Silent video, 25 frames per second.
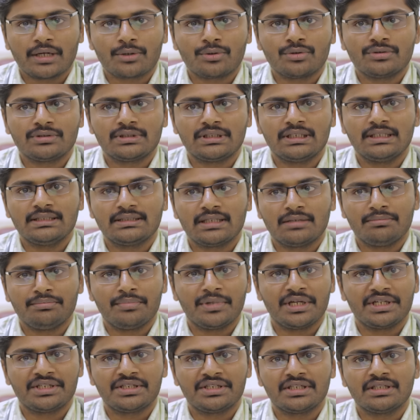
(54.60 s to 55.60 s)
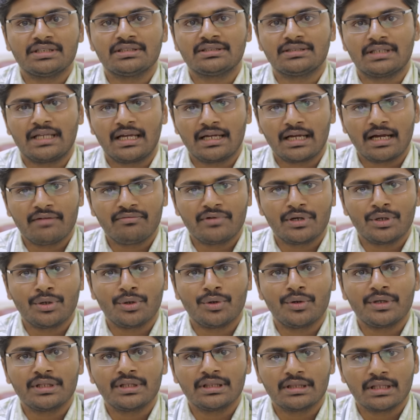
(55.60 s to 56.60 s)
I could see some patients, after
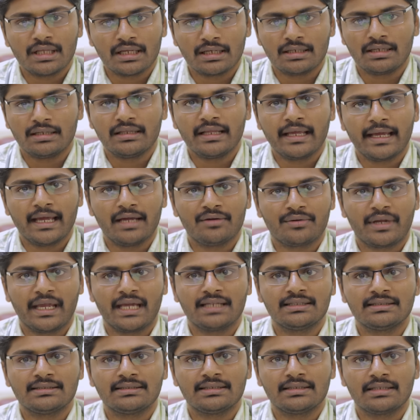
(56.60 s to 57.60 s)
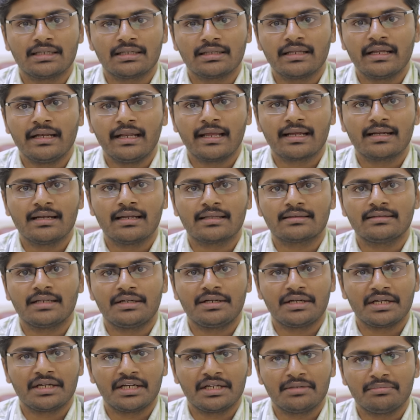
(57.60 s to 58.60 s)
knowing that they have cancer, they neglect
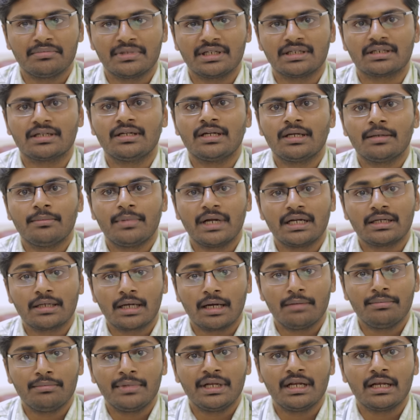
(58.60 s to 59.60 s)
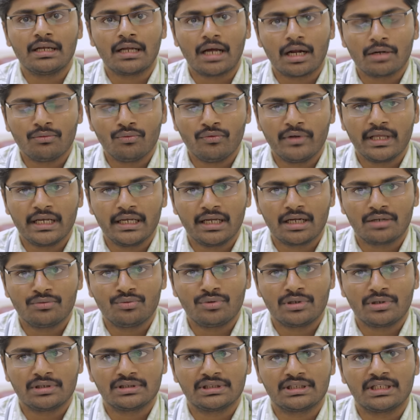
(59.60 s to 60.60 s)
the treatment but come in at very
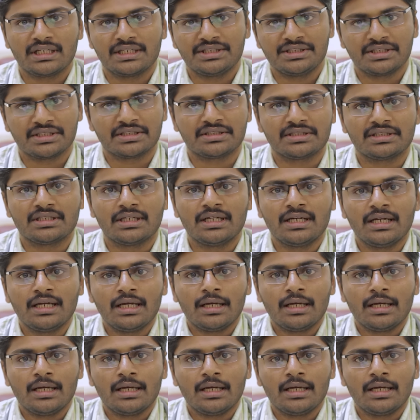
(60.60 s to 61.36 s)
advanced stages.